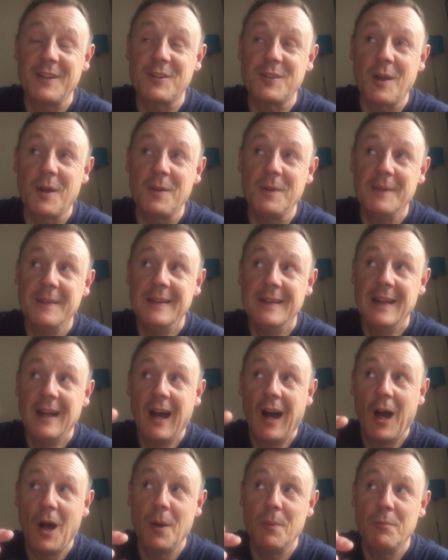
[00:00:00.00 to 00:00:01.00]
So
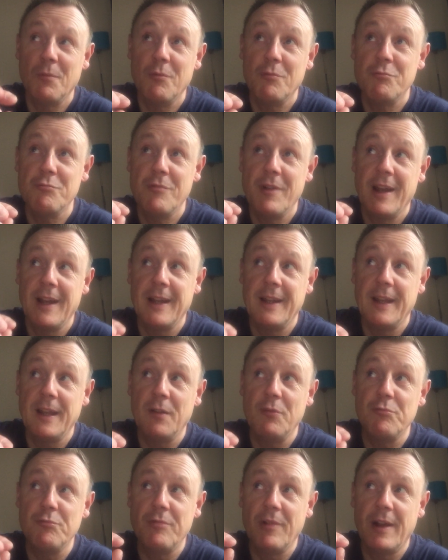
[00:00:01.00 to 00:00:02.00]

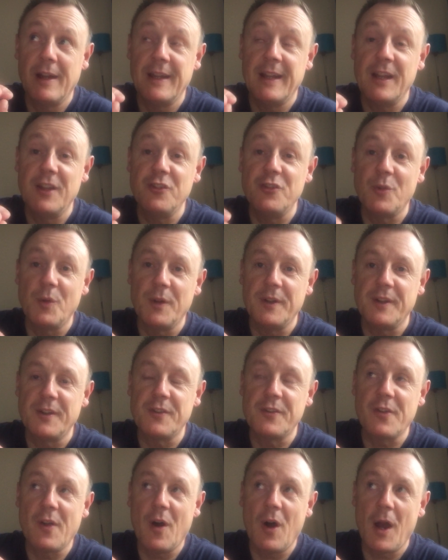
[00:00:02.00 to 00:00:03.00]
really enjoy
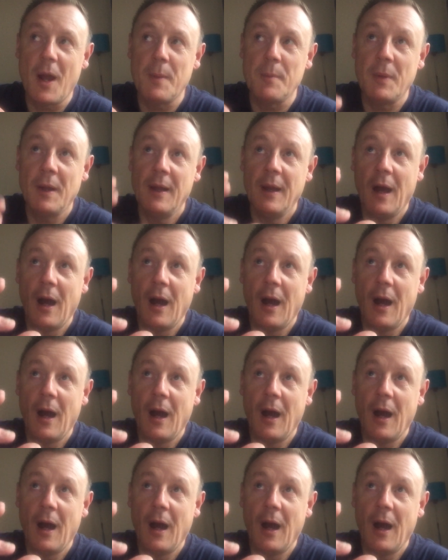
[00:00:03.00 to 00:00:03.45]
this time.